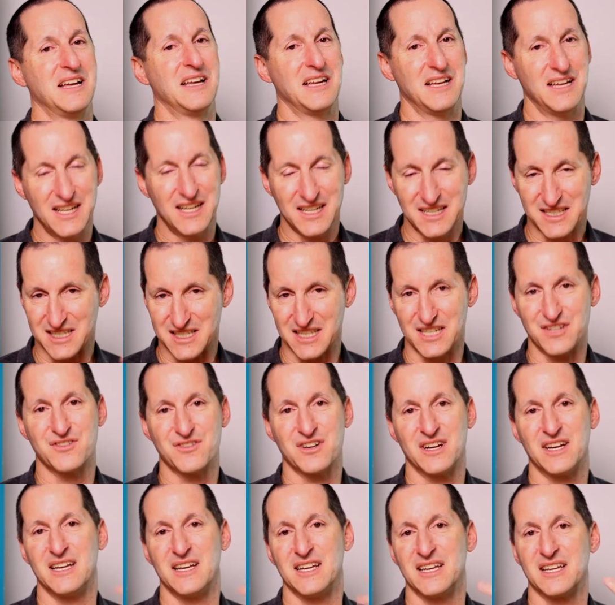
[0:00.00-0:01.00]

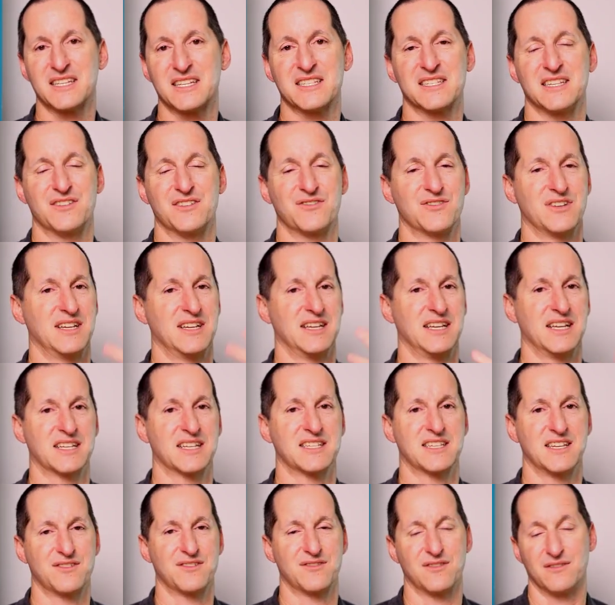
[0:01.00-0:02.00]
etc., etc.,
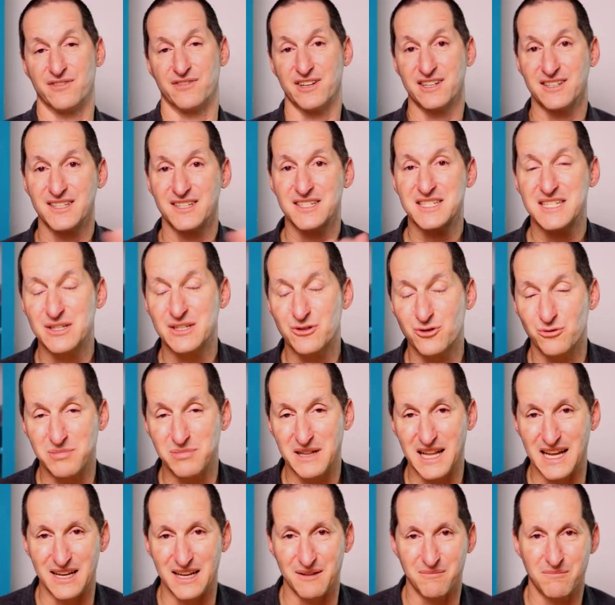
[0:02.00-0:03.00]
etc., $SQL
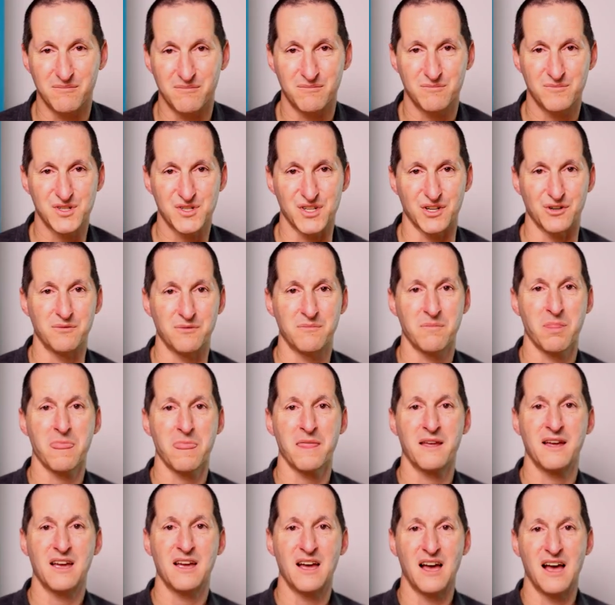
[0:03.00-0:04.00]
plan. So
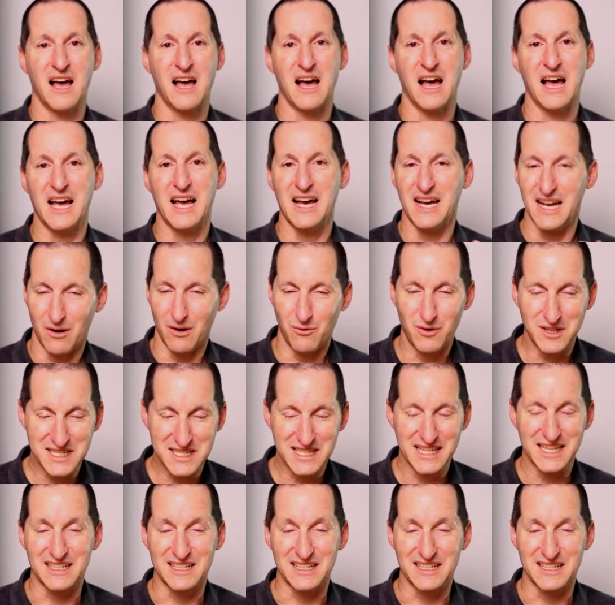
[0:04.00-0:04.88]
once again,